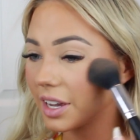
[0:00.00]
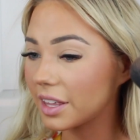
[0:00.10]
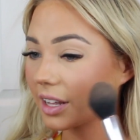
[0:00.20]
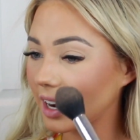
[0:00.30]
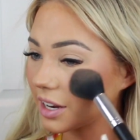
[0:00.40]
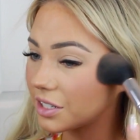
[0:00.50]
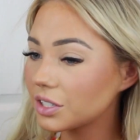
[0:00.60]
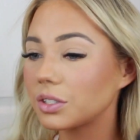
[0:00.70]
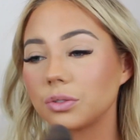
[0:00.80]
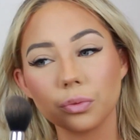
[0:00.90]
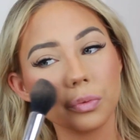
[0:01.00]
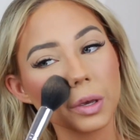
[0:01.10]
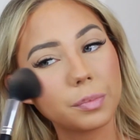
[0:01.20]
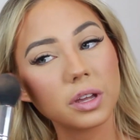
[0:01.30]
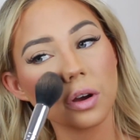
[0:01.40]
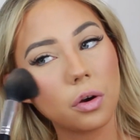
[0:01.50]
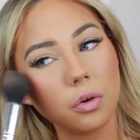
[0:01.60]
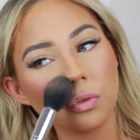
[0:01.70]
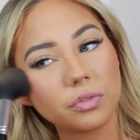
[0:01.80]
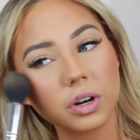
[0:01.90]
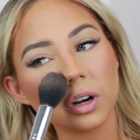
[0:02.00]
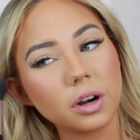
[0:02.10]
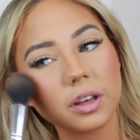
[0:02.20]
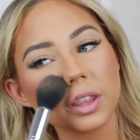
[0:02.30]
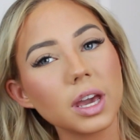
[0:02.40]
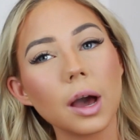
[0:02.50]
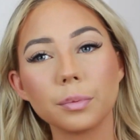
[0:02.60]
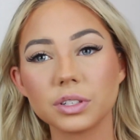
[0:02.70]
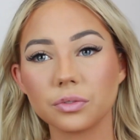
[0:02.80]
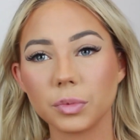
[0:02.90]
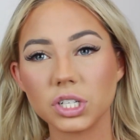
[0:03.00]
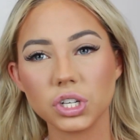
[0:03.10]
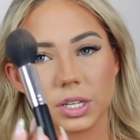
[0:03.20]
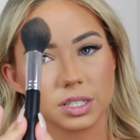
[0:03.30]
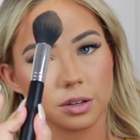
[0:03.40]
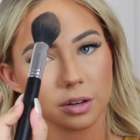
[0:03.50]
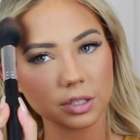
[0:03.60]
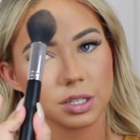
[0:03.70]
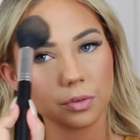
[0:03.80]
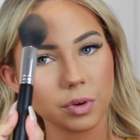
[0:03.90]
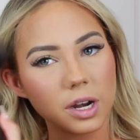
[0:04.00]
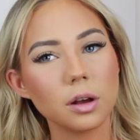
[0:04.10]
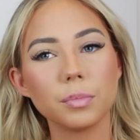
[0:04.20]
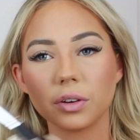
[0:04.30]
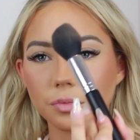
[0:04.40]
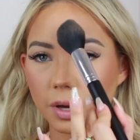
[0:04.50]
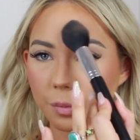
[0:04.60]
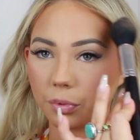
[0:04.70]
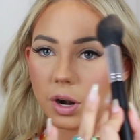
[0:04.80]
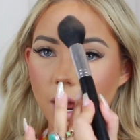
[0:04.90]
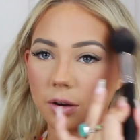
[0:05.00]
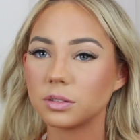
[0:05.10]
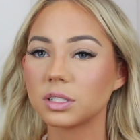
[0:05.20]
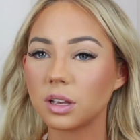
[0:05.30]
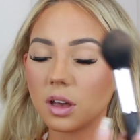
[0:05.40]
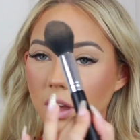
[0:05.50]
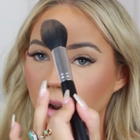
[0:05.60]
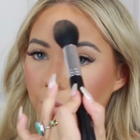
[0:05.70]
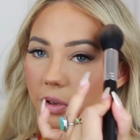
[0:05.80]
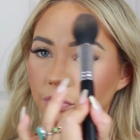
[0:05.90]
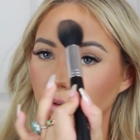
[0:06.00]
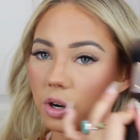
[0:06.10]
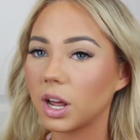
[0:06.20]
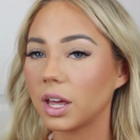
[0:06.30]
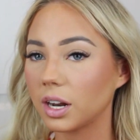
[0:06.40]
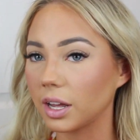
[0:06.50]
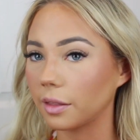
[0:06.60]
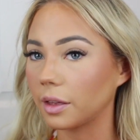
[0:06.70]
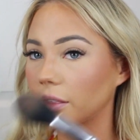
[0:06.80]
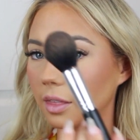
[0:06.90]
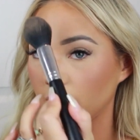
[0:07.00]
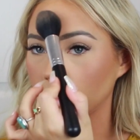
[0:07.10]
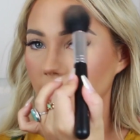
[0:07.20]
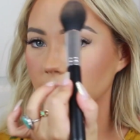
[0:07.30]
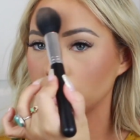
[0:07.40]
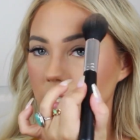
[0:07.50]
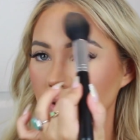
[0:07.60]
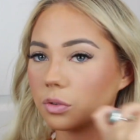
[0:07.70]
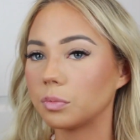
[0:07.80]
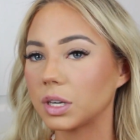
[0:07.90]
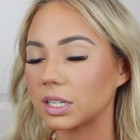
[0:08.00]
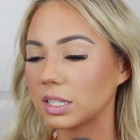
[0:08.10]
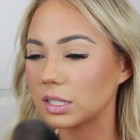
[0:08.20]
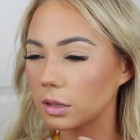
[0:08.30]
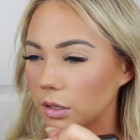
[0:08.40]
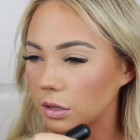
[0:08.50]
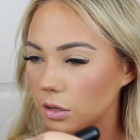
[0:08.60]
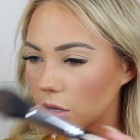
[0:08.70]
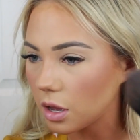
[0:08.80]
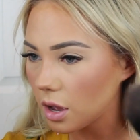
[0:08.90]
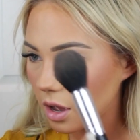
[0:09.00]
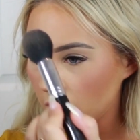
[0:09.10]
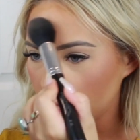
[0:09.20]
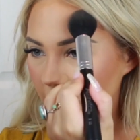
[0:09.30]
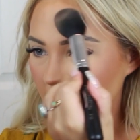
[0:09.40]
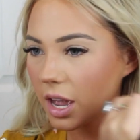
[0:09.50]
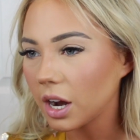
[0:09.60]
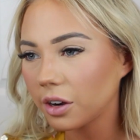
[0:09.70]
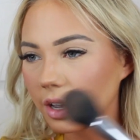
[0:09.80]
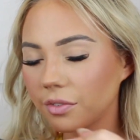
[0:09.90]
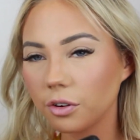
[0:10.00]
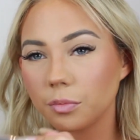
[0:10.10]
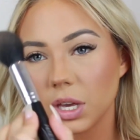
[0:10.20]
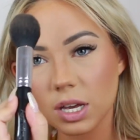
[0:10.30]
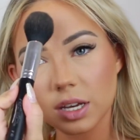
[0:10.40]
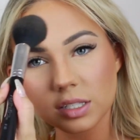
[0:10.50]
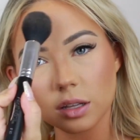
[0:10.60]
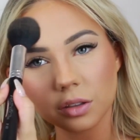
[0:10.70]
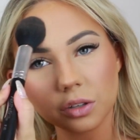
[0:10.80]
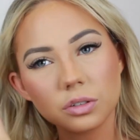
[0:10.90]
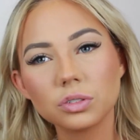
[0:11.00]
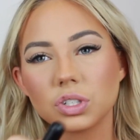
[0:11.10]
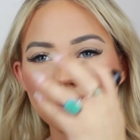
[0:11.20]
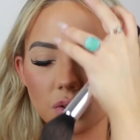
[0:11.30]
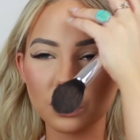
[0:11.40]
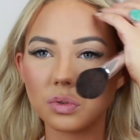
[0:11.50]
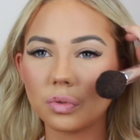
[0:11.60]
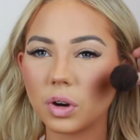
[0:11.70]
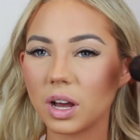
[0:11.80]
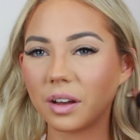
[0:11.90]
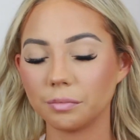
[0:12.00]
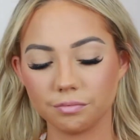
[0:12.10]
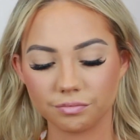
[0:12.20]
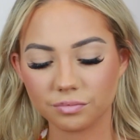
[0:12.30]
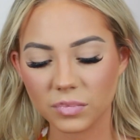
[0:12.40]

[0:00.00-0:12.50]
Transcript: and then I just sweep it over the apples of my cheeks and honestly right above my brows. On my forehead, I like that look too because it's a little, that area for me is a little too, I